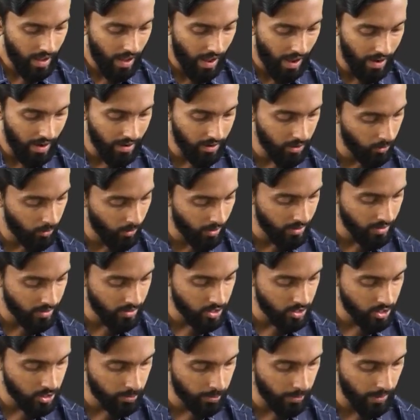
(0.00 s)
and one
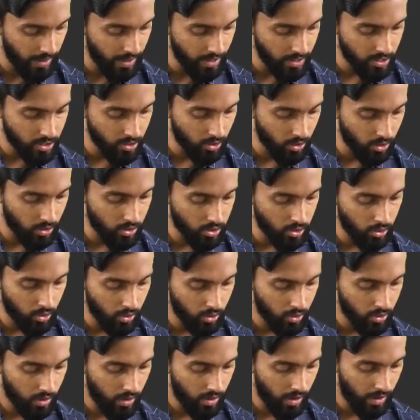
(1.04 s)
space also